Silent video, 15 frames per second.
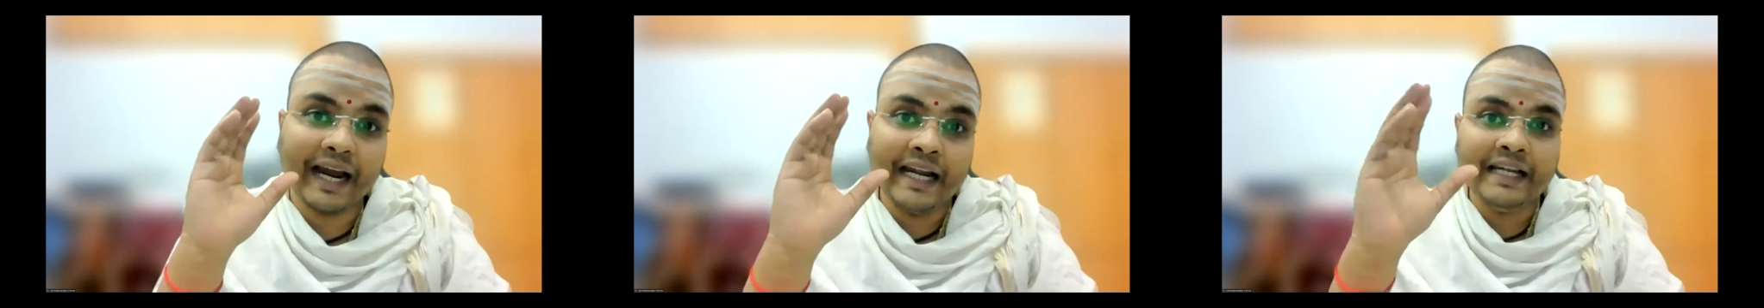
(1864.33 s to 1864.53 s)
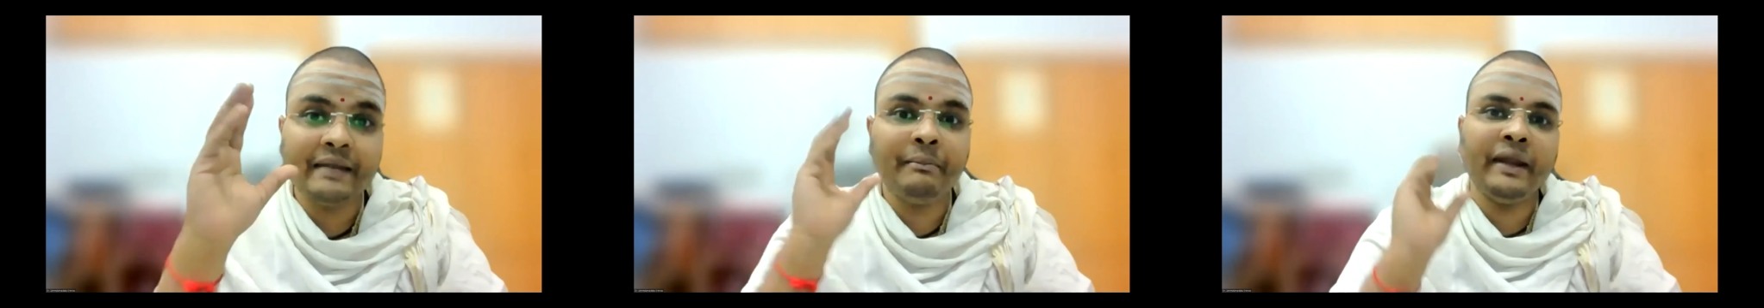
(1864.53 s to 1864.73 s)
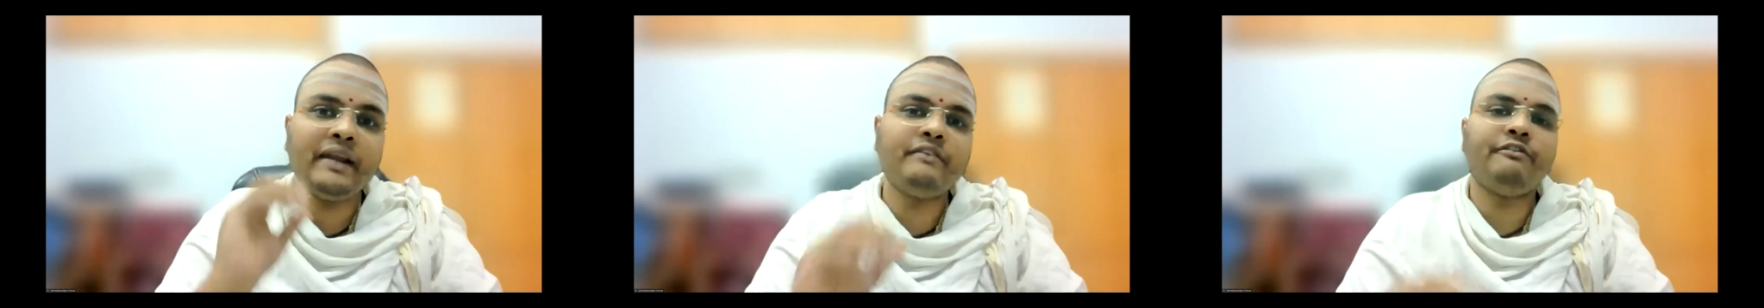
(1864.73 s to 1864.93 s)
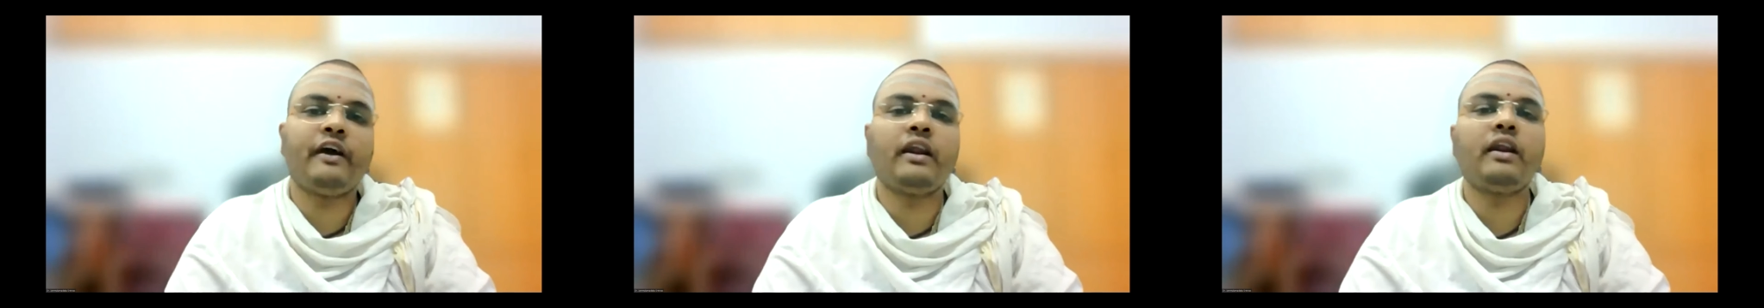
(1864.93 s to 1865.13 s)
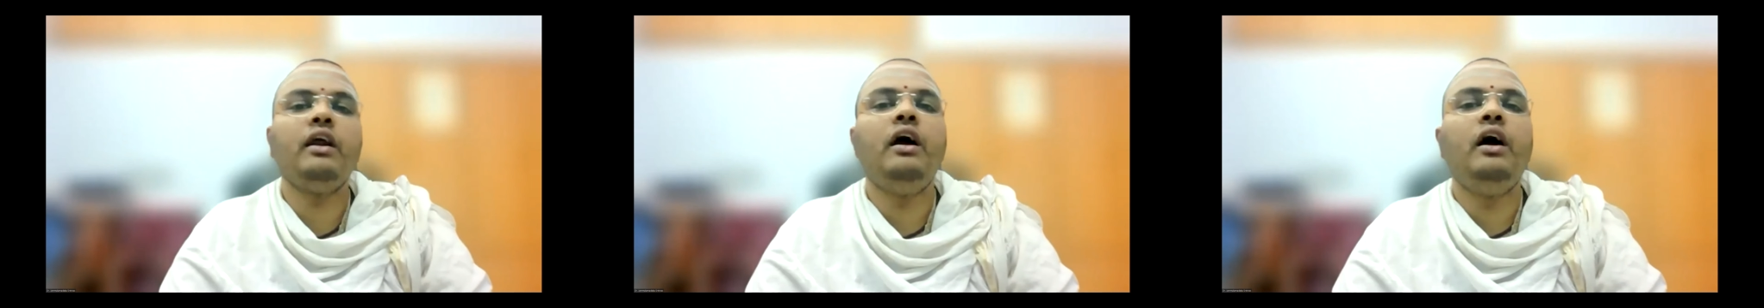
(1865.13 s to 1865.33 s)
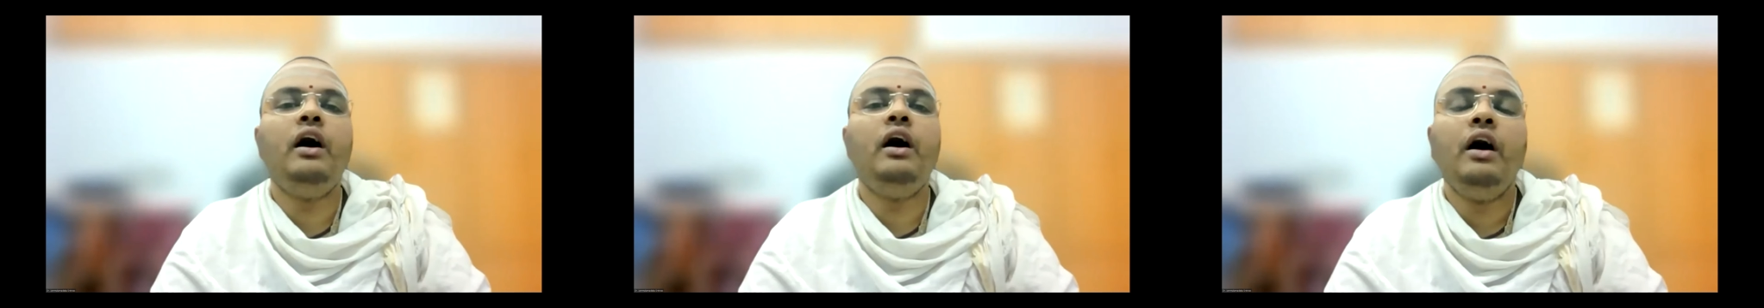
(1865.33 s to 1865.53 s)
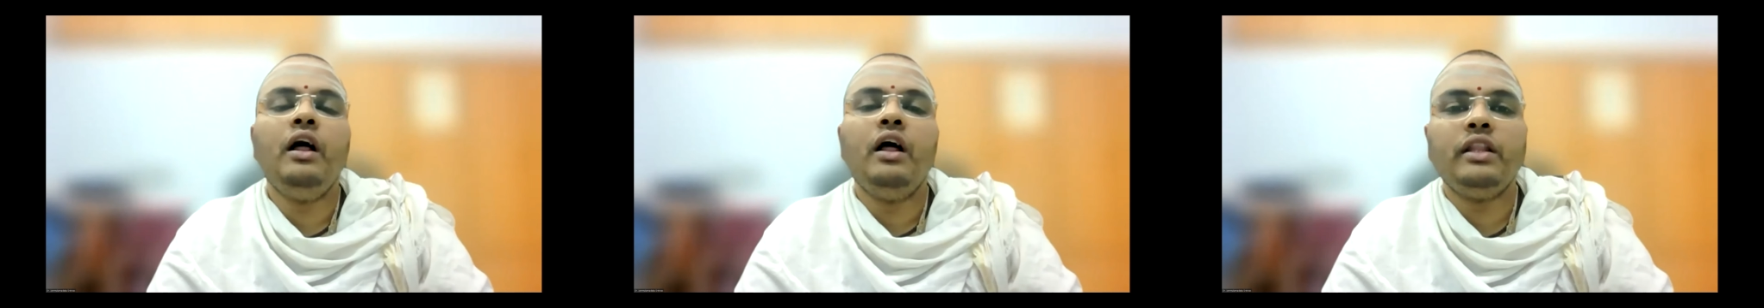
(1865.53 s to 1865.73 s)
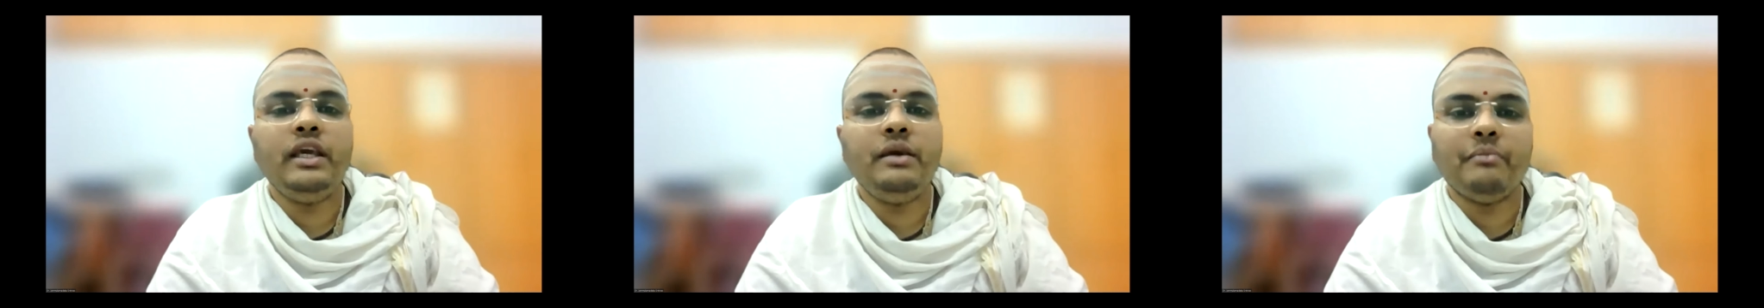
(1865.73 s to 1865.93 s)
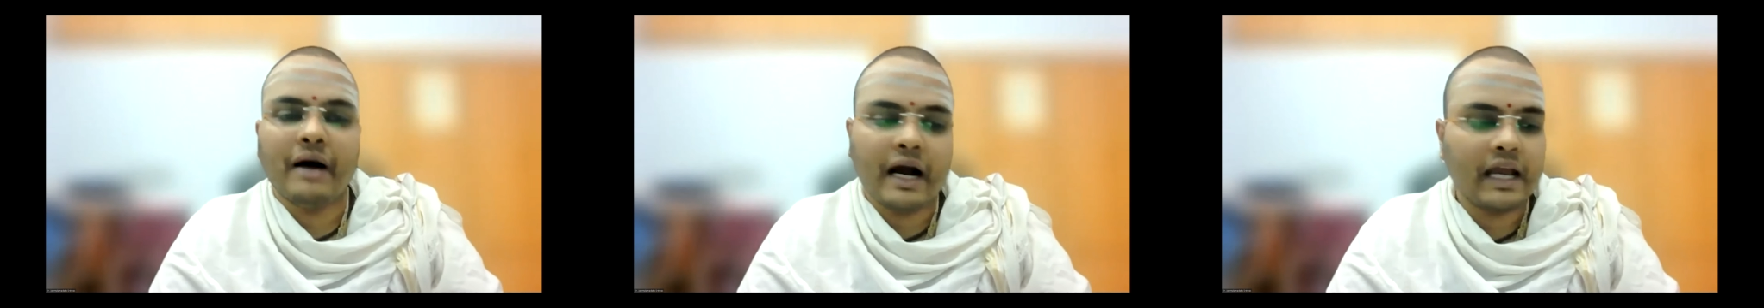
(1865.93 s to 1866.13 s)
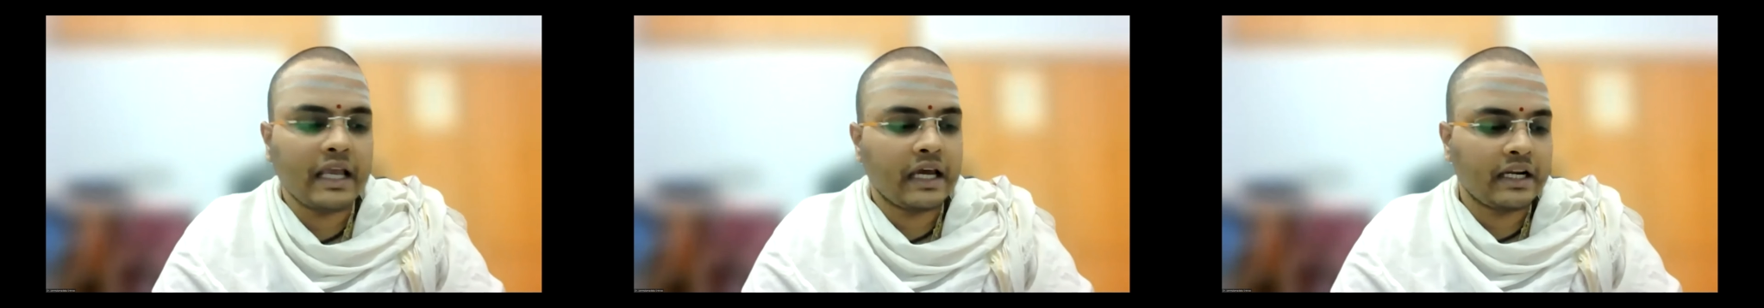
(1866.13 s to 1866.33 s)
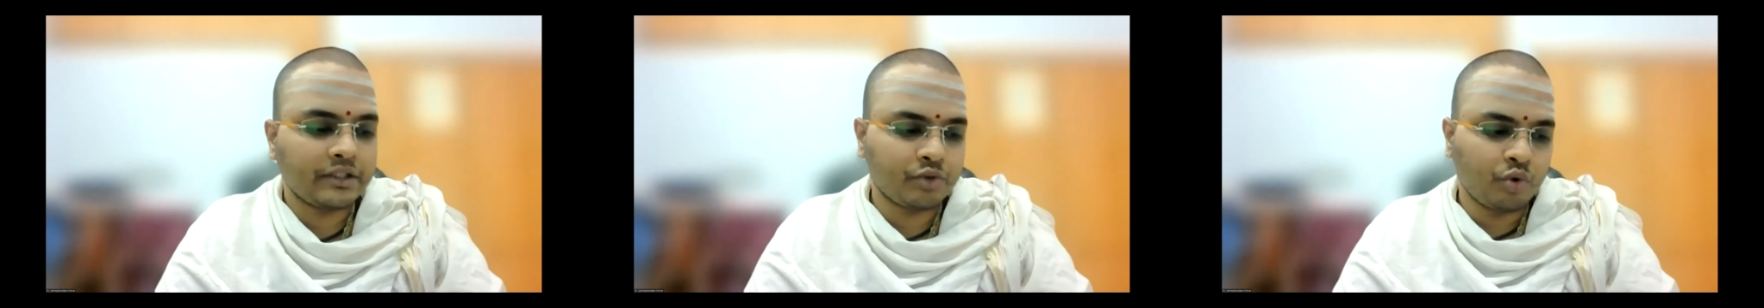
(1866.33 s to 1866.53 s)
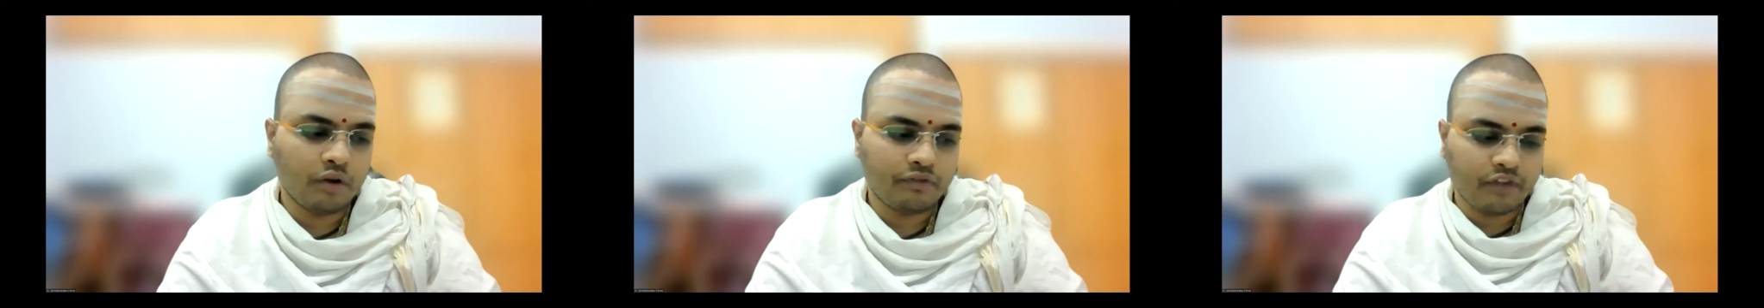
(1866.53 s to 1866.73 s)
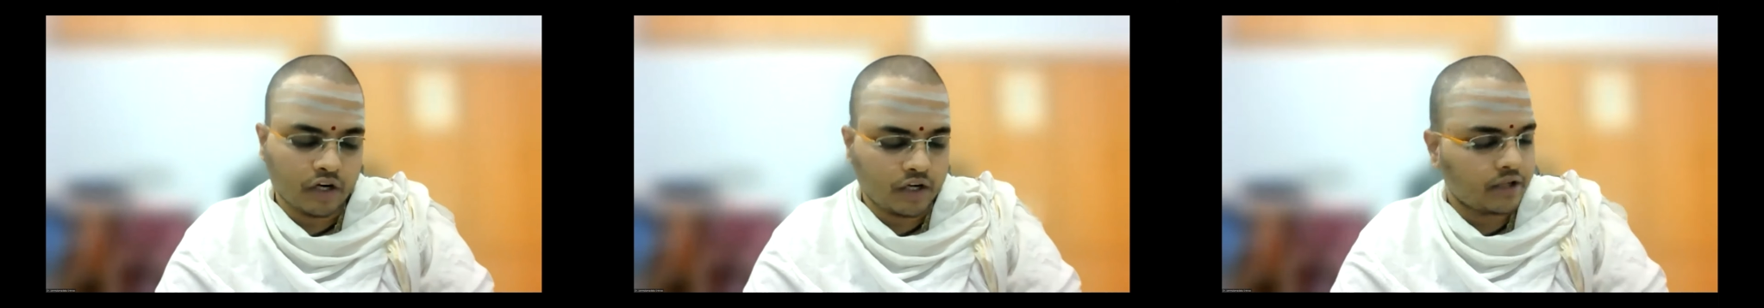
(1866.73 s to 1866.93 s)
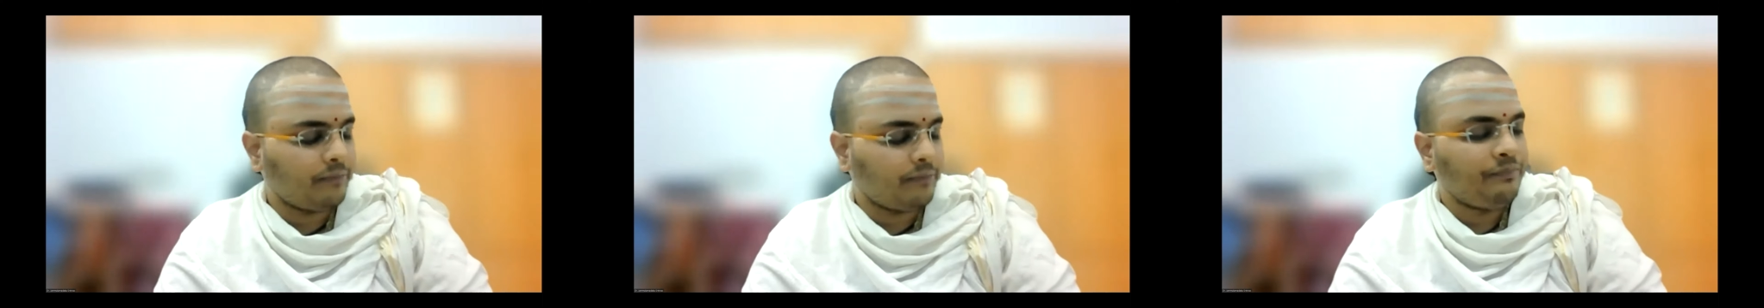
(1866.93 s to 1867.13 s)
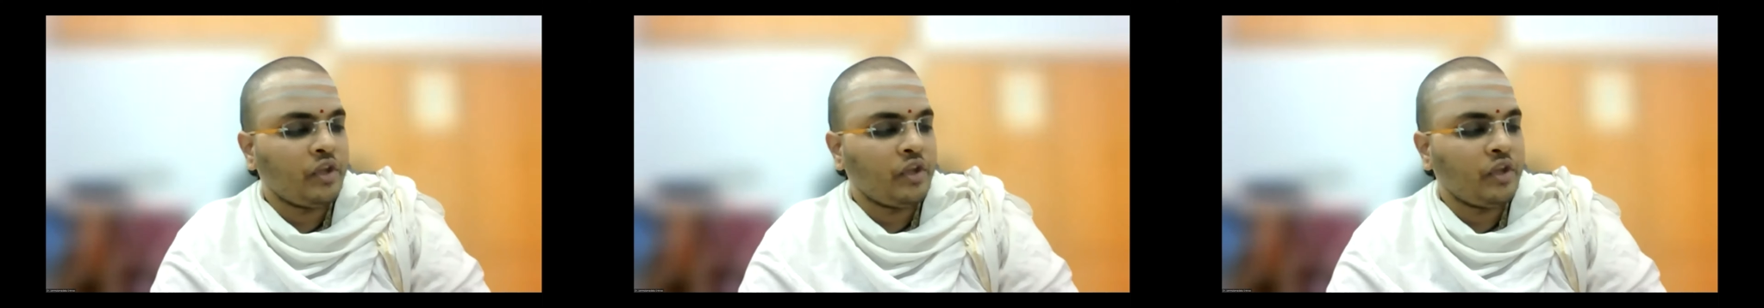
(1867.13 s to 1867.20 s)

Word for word: ultimate for the Mahayana school of thought.